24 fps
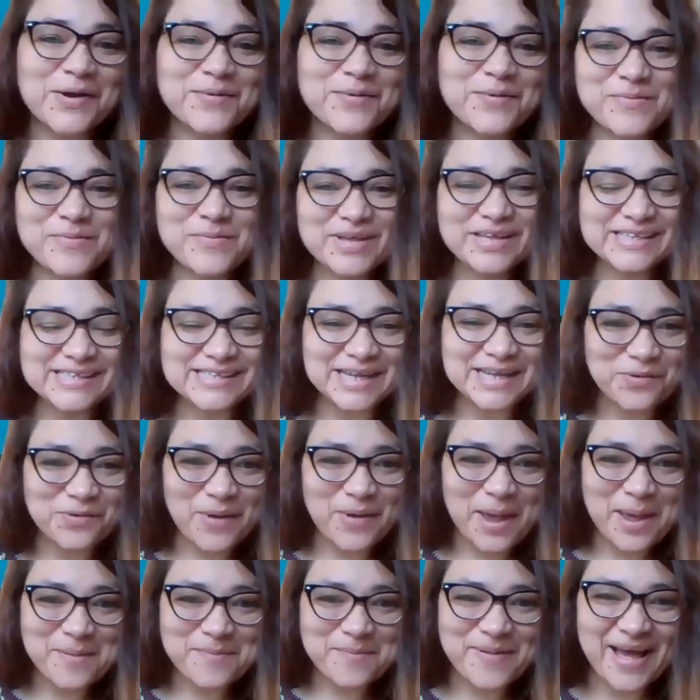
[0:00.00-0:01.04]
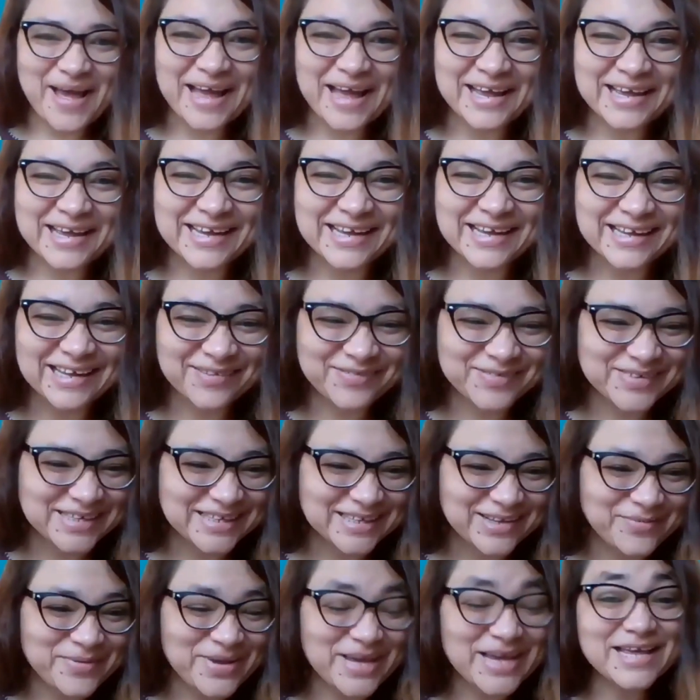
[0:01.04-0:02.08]
Maybe it's like way back.
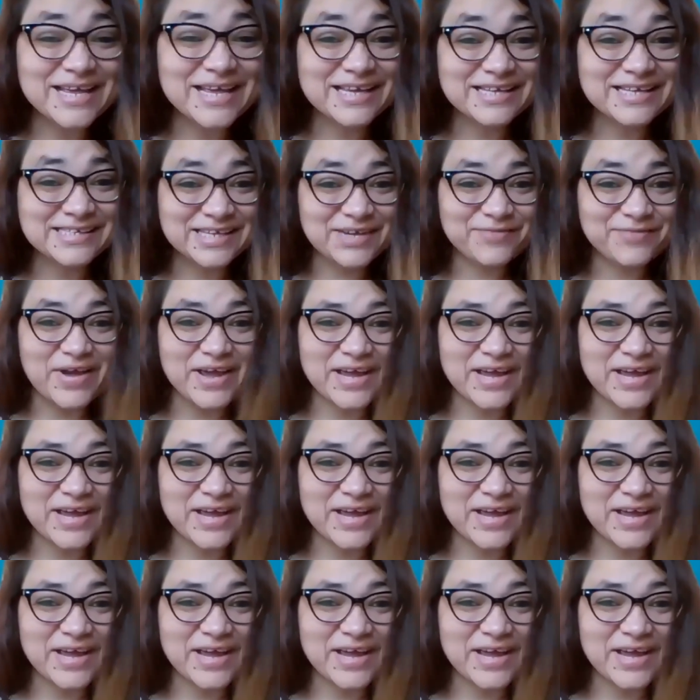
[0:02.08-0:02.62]
Let me see if I